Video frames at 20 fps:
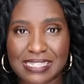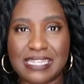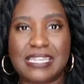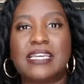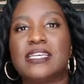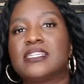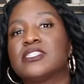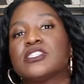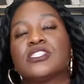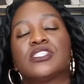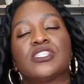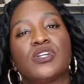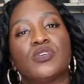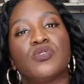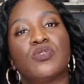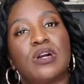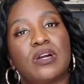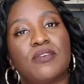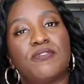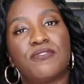it's
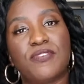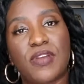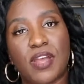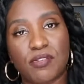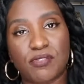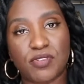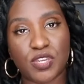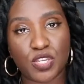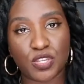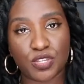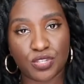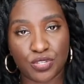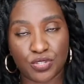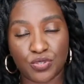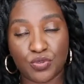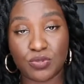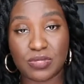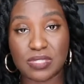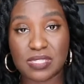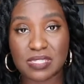still a very
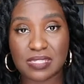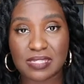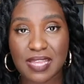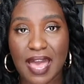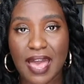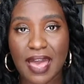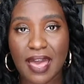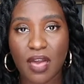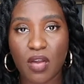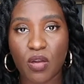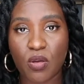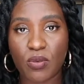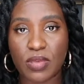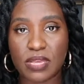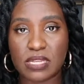cute style.